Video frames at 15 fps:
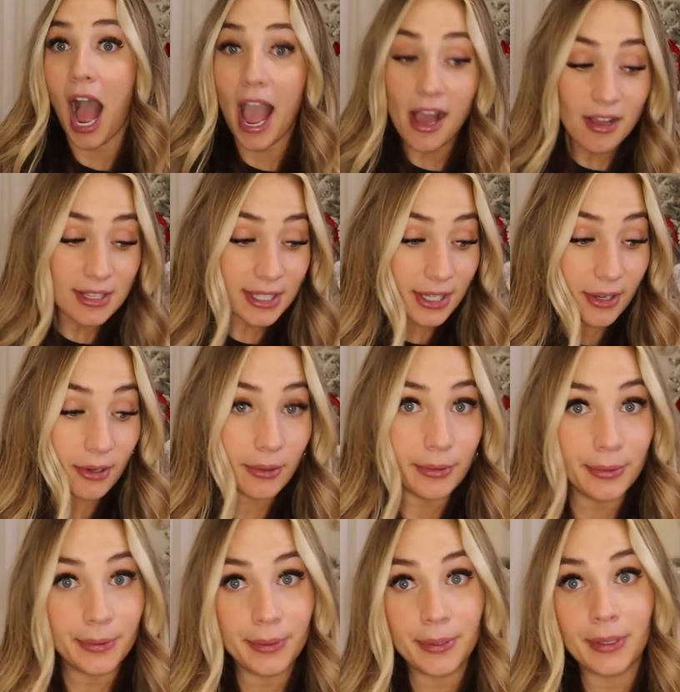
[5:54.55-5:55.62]
I also
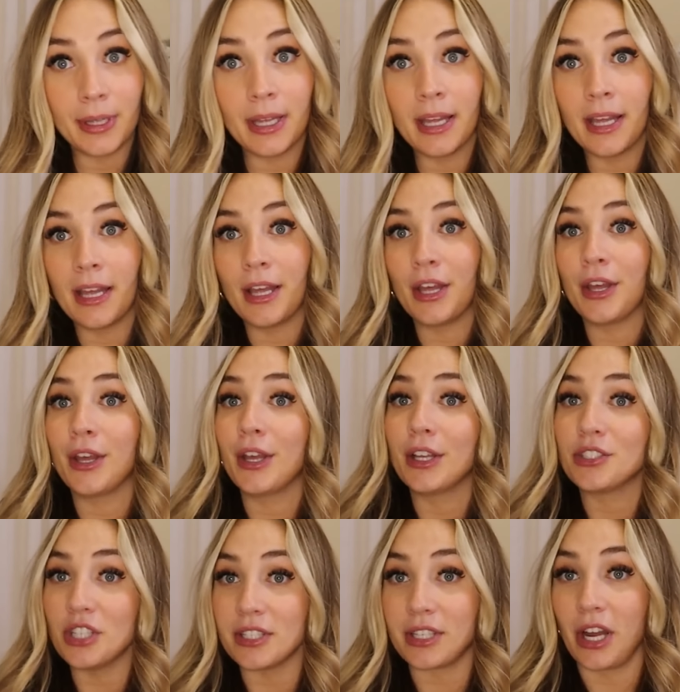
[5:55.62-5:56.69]

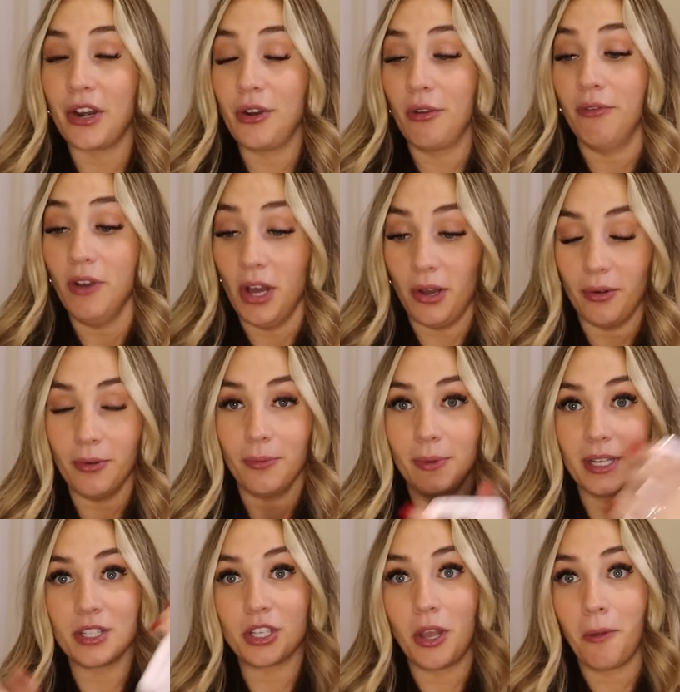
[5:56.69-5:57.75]
just got a new phone,
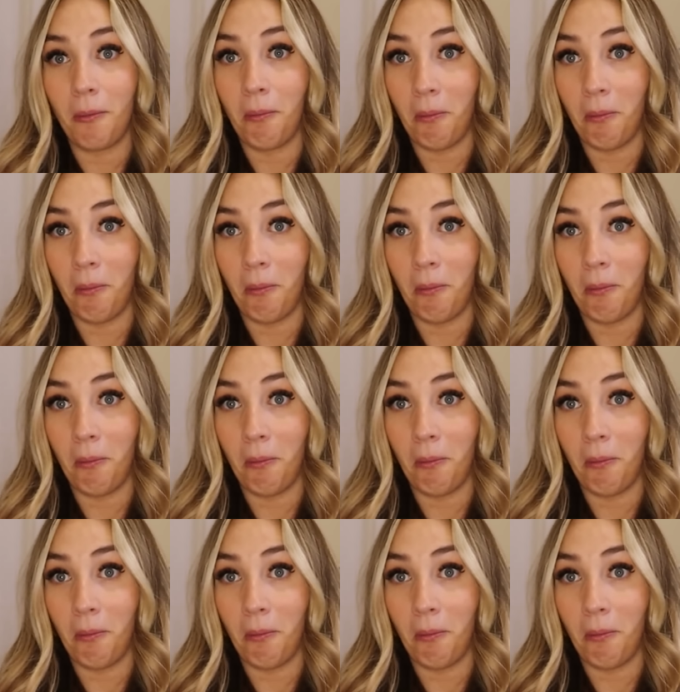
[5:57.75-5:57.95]
which